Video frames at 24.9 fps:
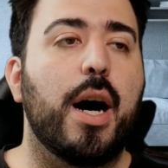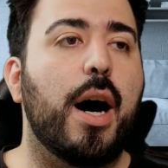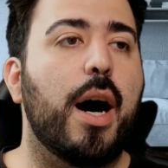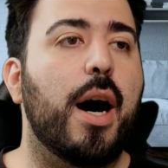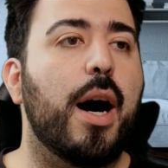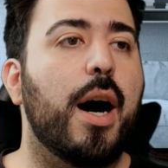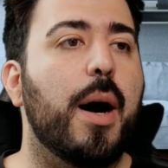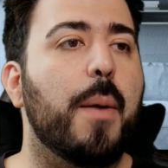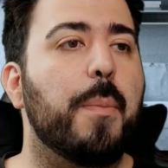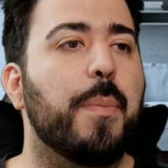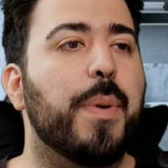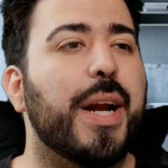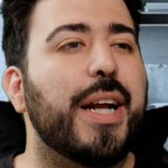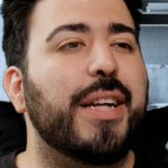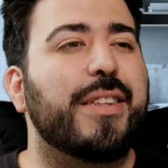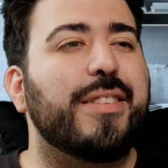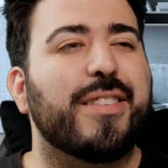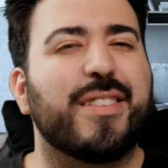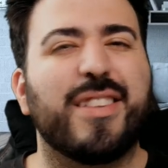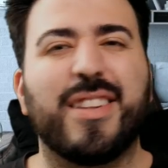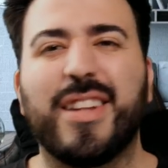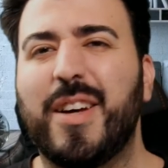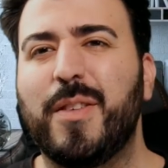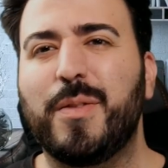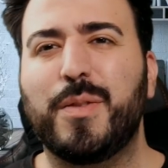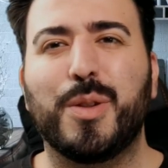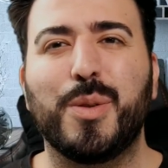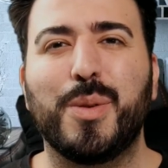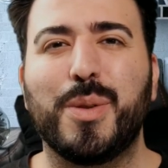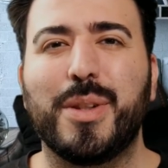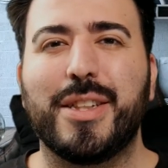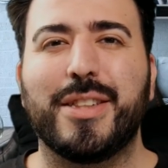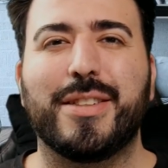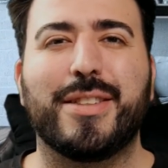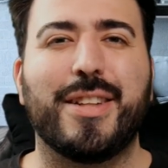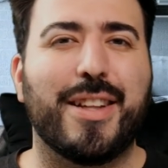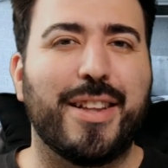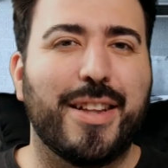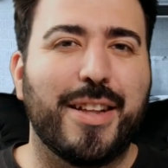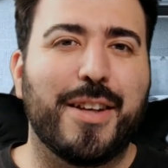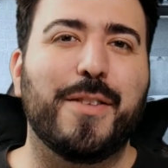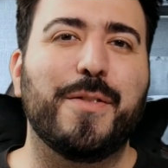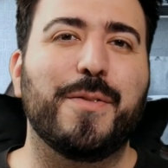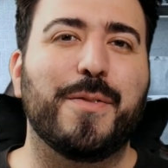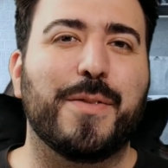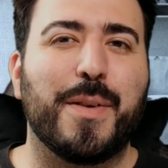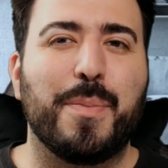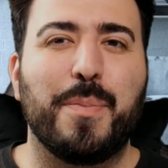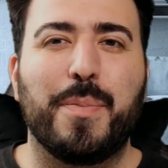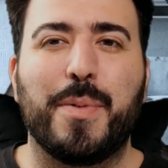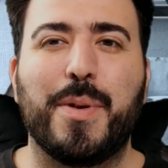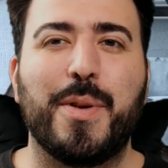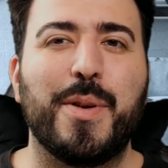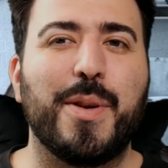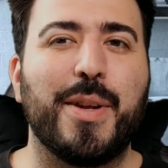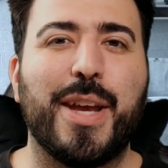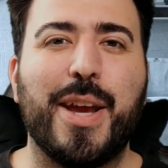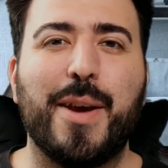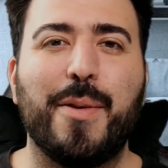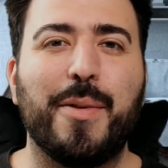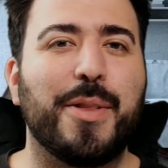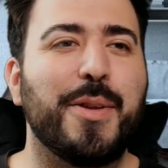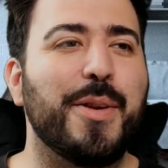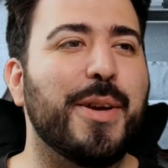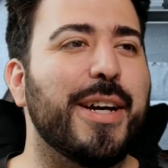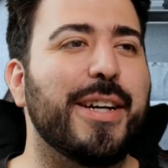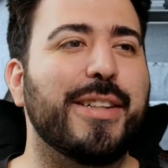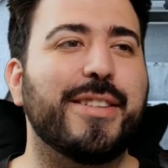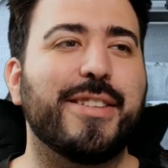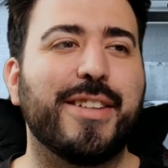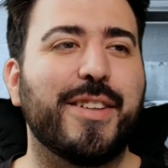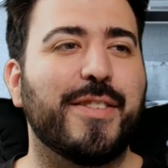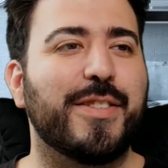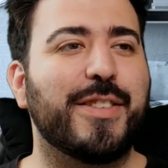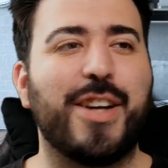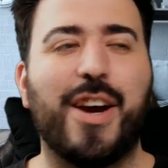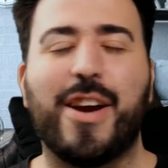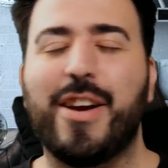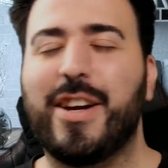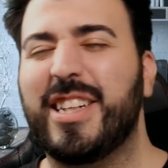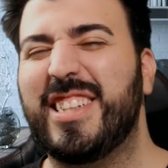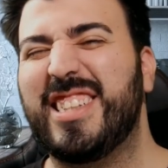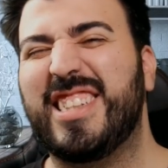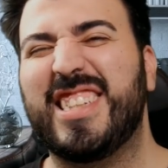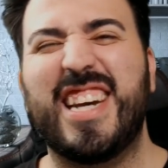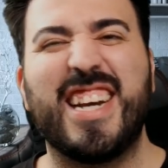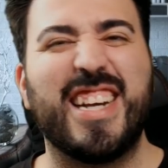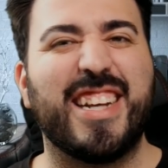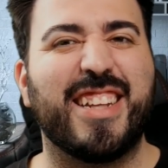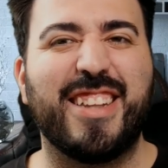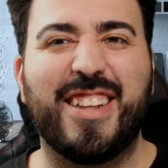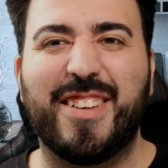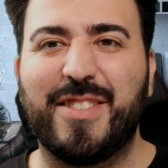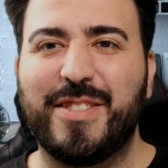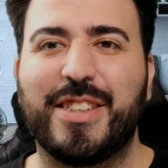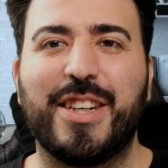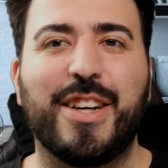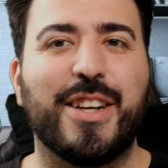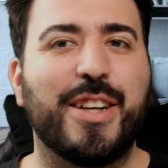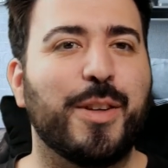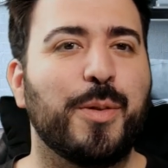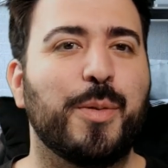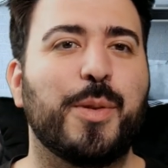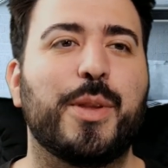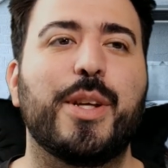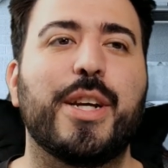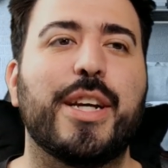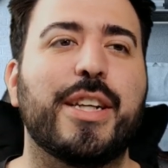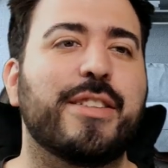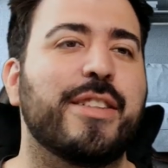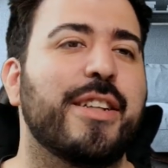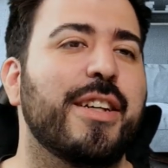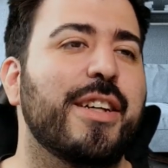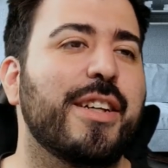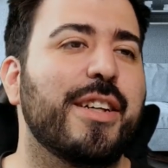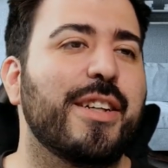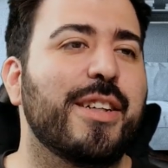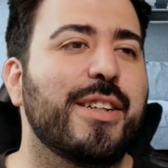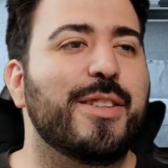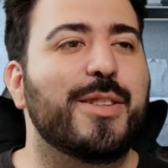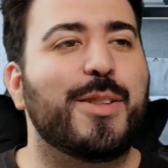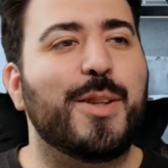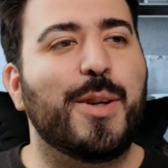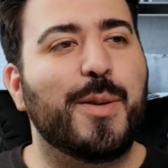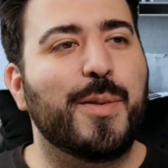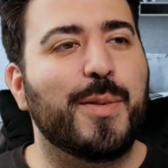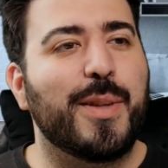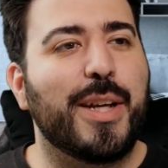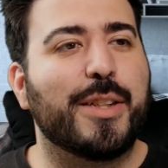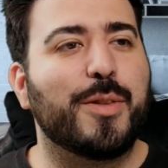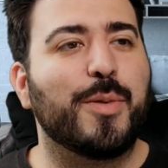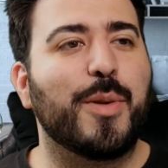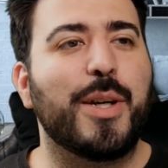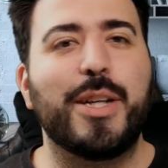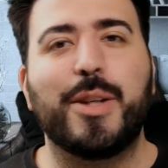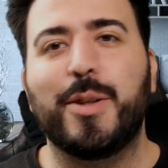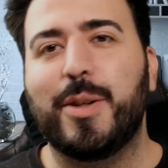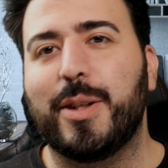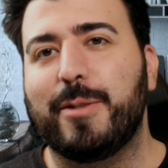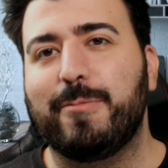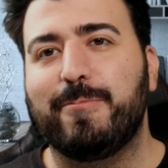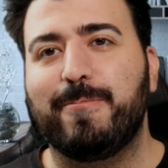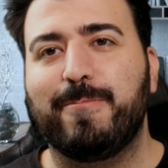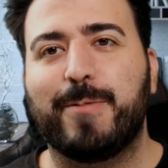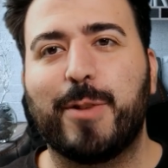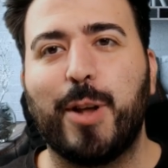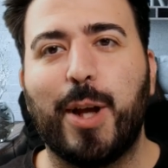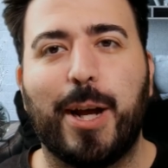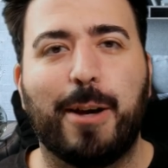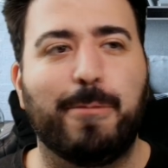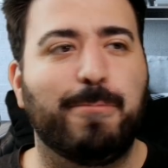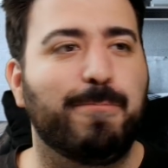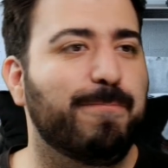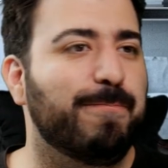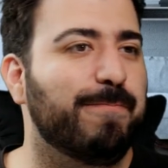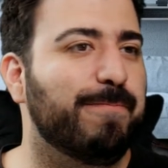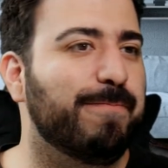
Uh, but I just love doing this. I love communicating with you guys and love talking tech, love talking with you guys. So that's why I do it. So yeah.